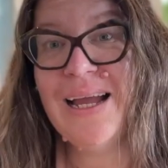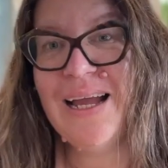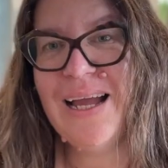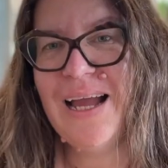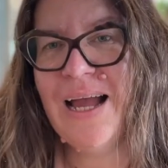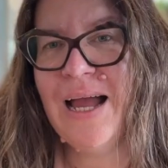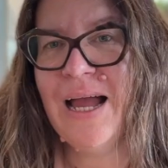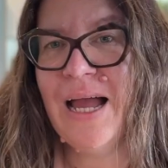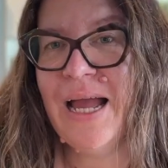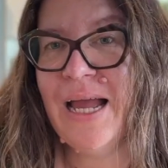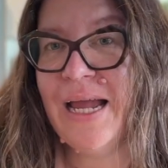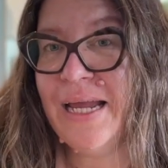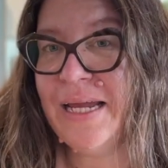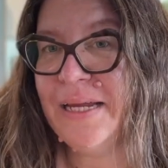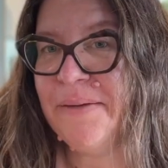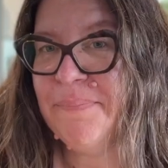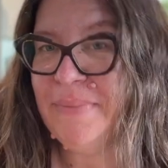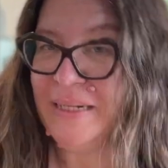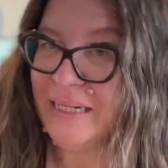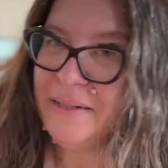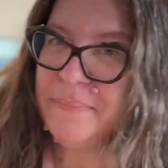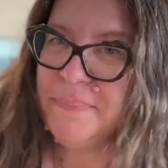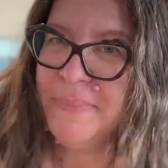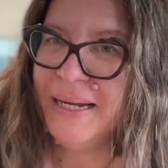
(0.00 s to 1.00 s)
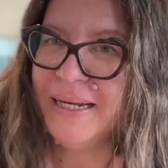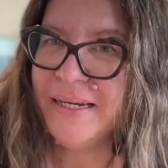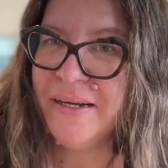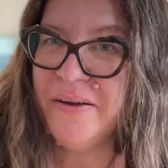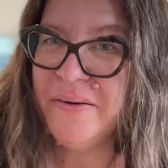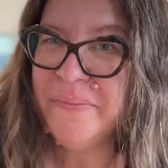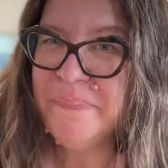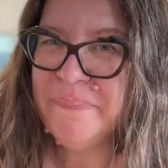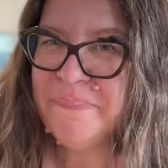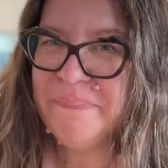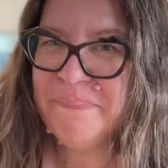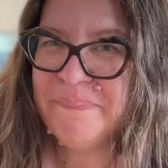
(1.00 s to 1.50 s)
I made it back
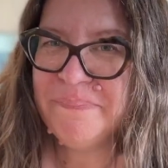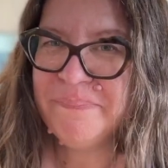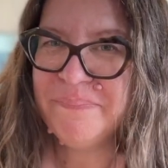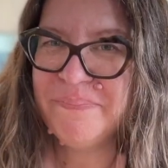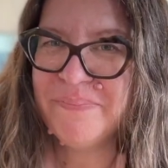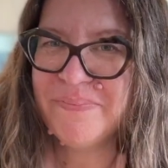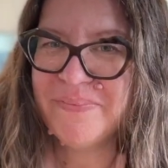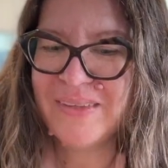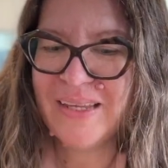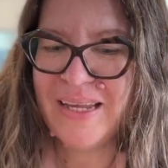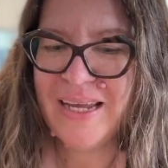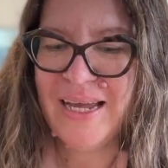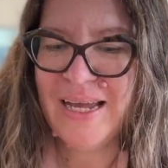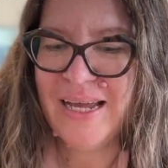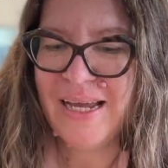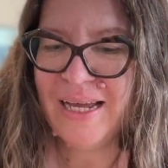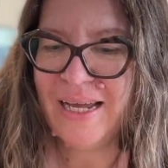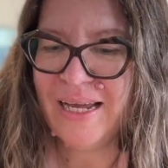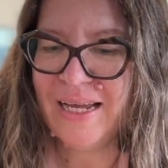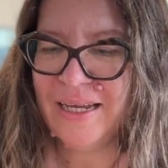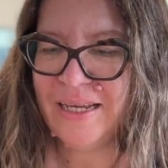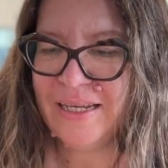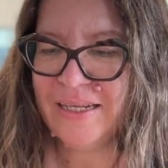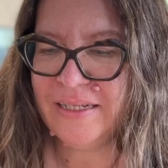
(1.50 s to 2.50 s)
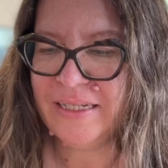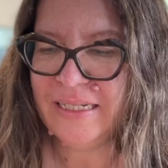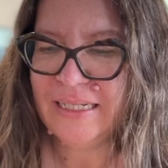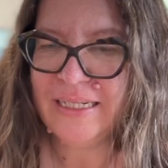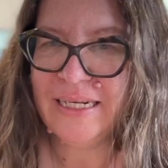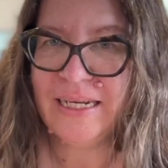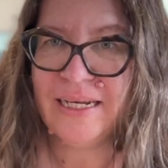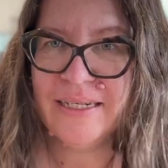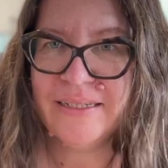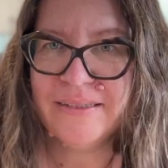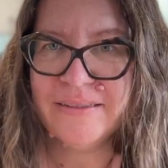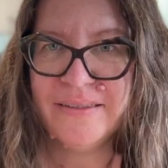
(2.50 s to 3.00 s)
home. I
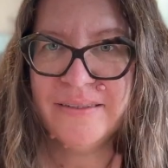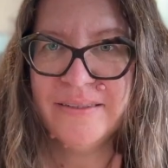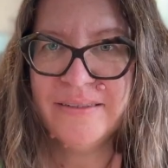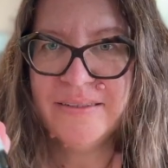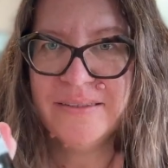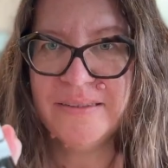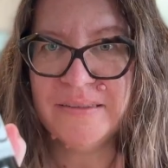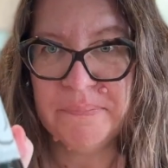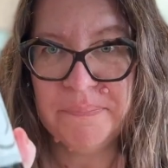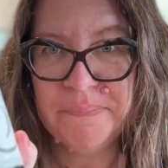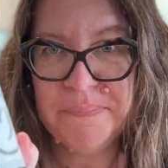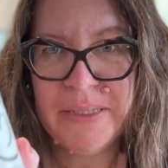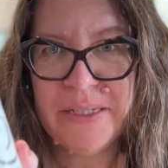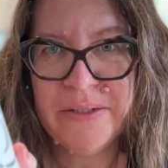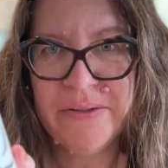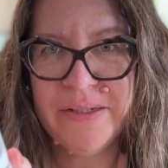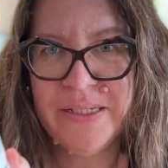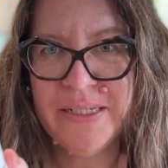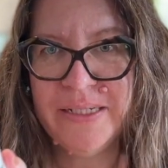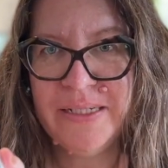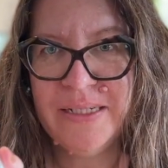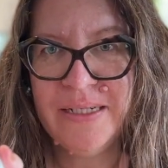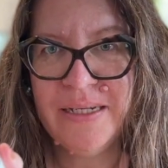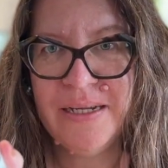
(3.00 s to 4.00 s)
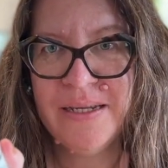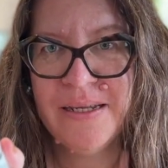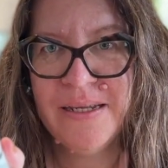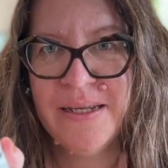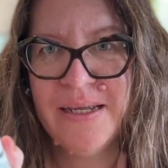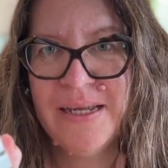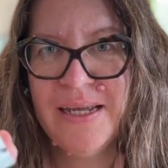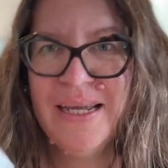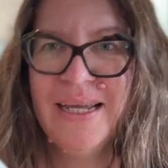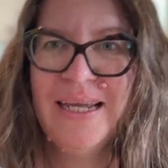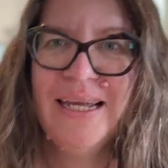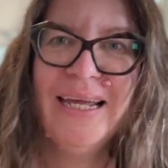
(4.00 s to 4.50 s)
got some mirin
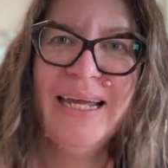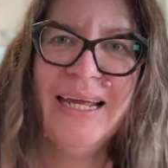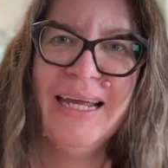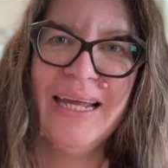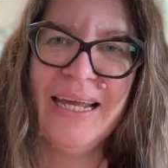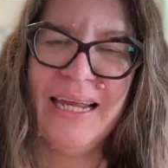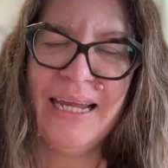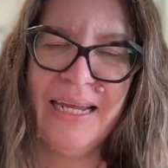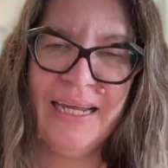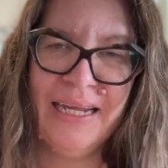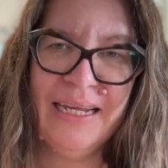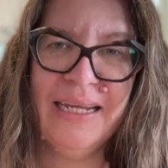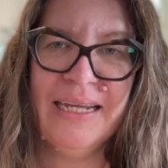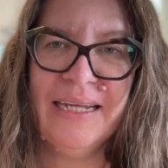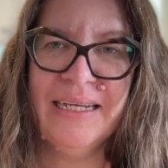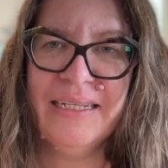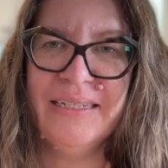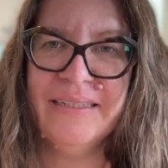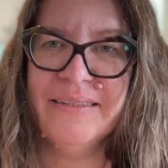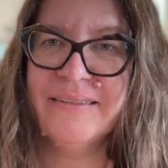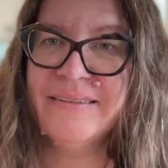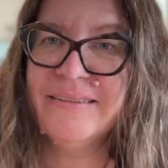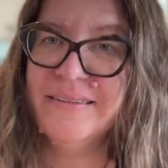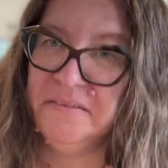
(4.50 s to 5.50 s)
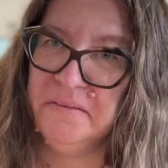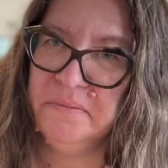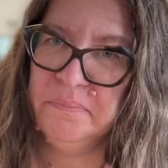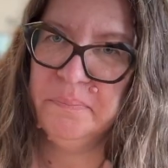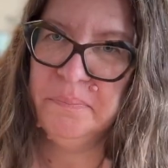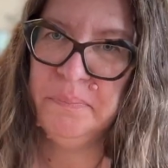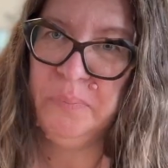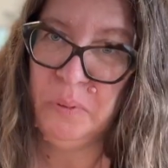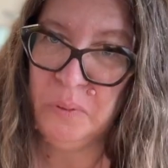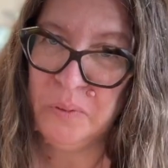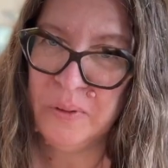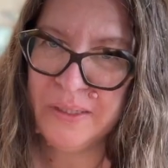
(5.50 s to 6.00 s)
and some
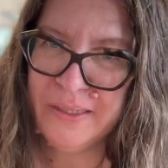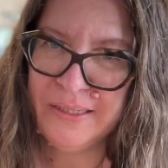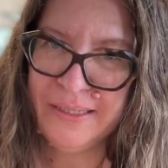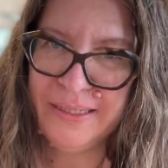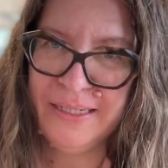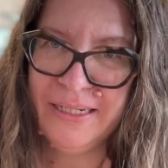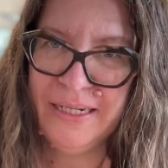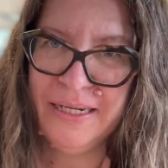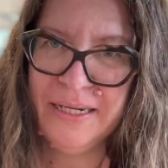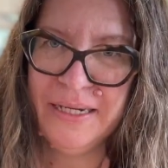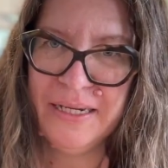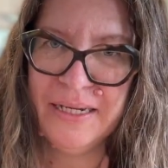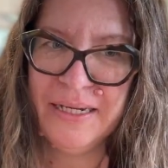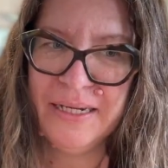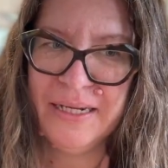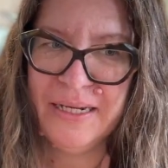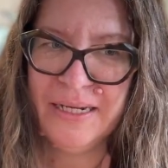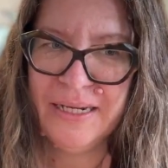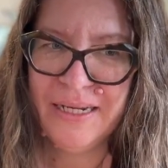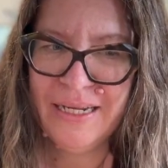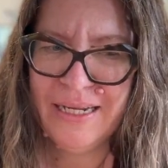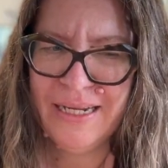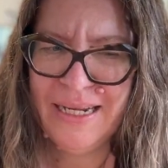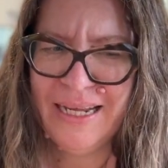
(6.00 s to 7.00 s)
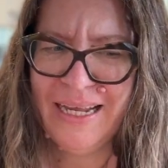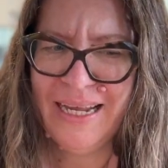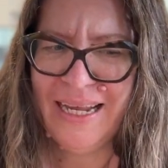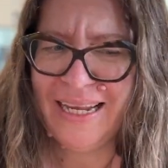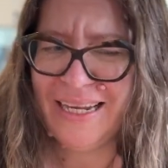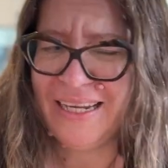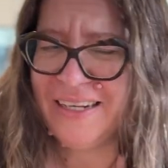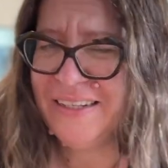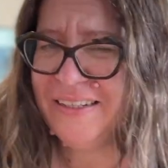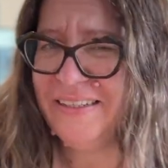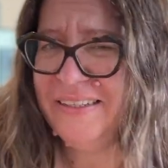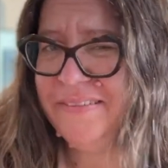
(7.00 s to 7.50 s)
pork.
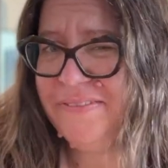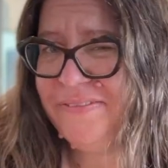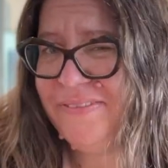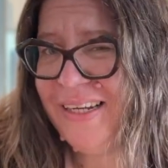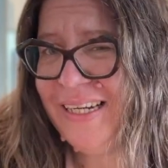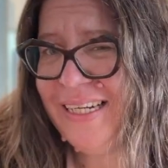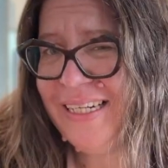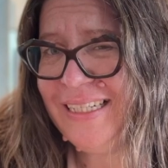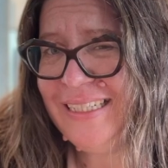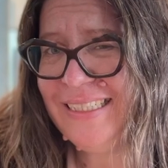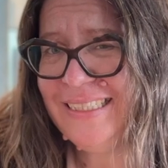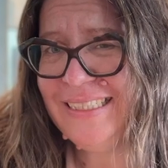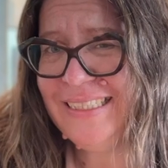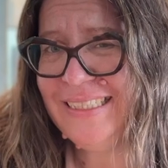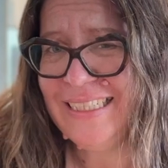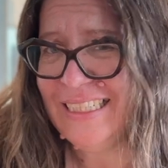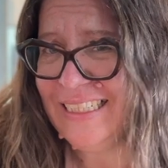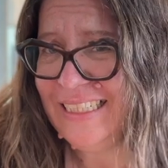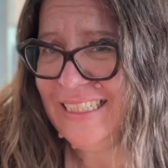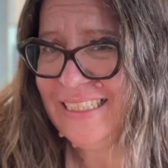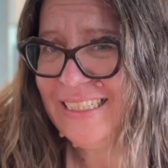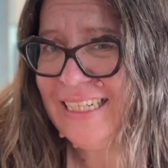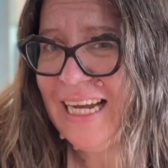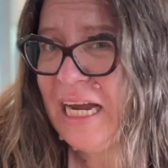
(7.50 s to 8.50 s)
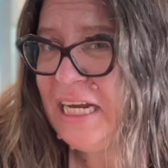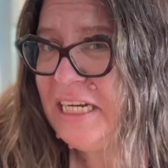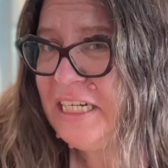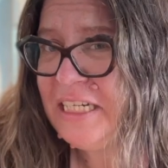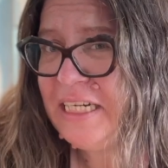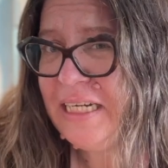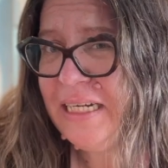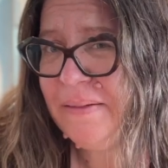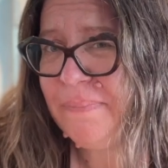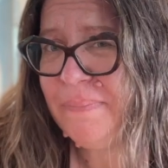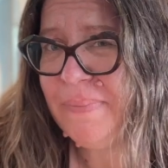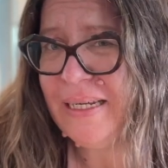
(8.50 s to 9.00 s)
Couldn't find any
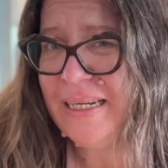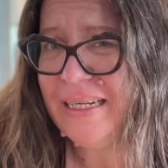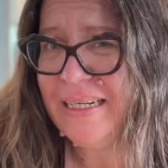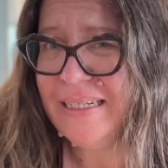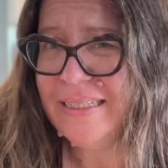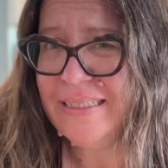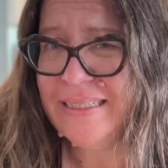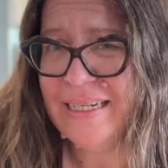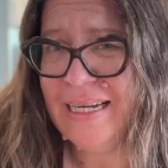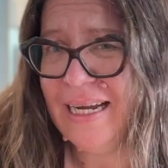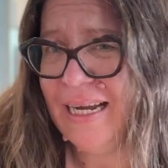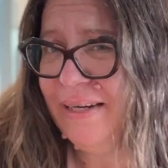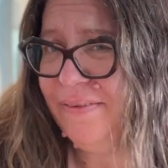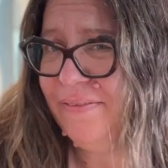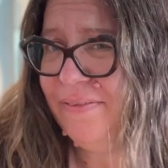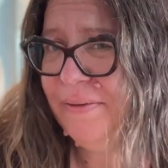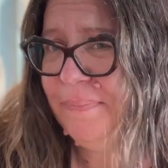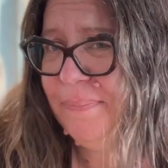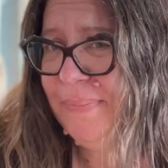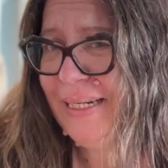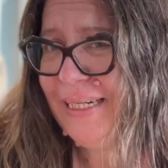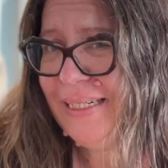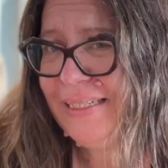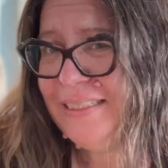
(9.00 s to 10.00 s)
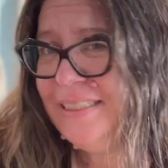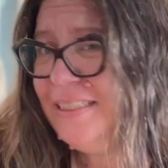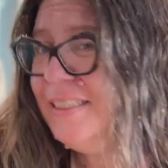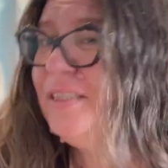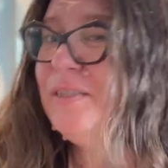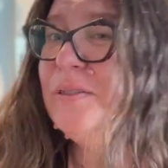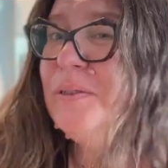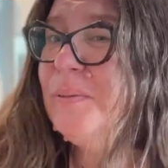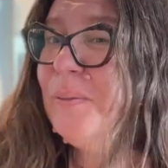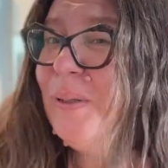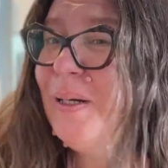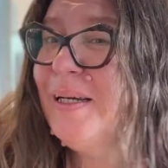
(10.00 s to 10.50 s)
dashi, but I will make
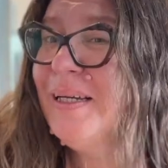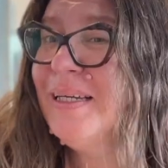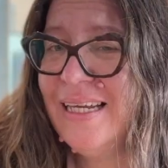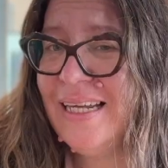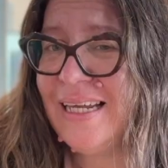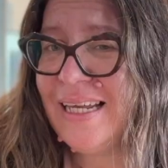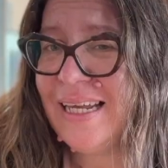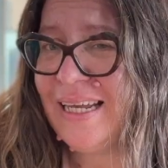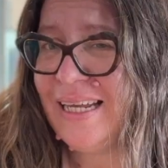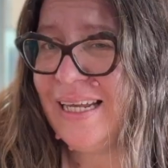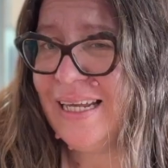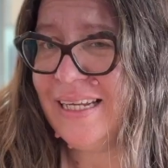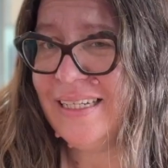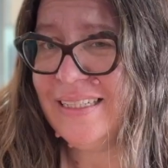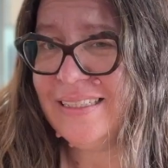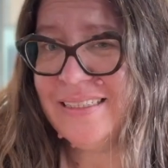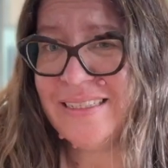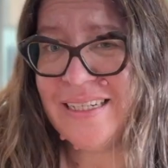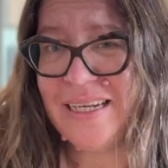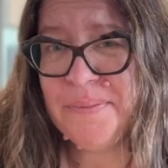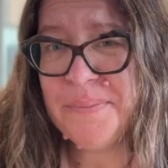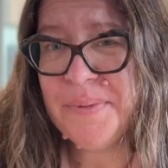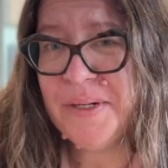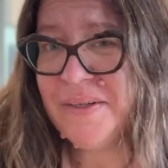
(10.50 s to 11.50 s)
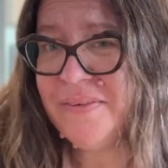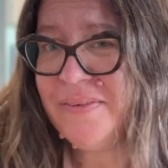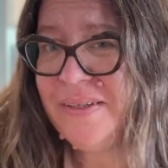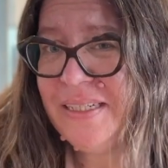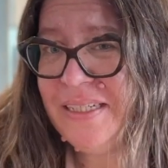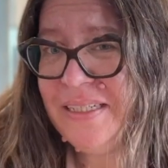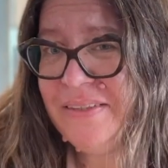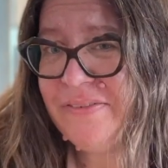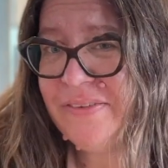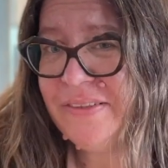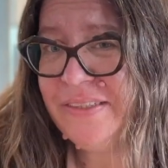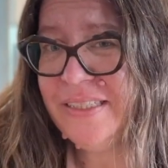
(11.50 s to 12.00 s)
do. And I'm all
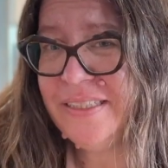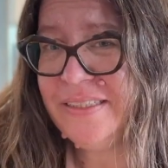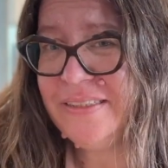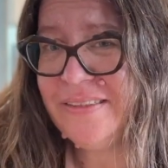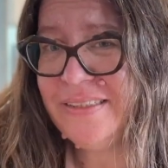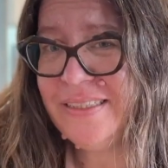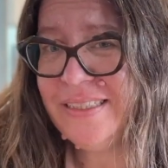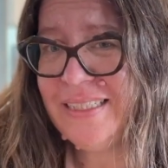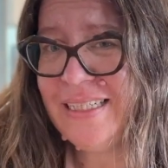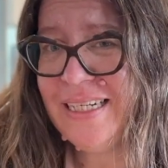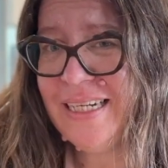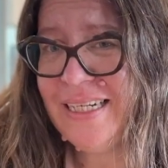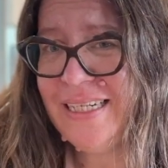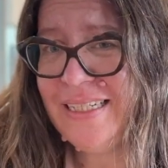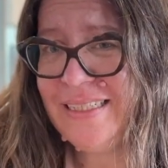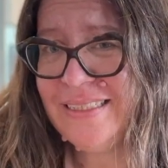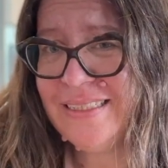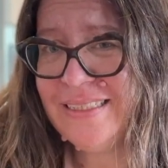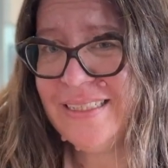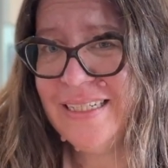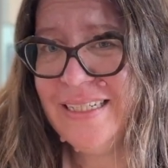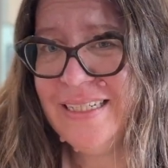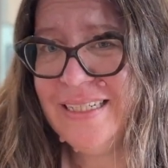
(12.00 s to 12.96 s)
ready for dinner tonight.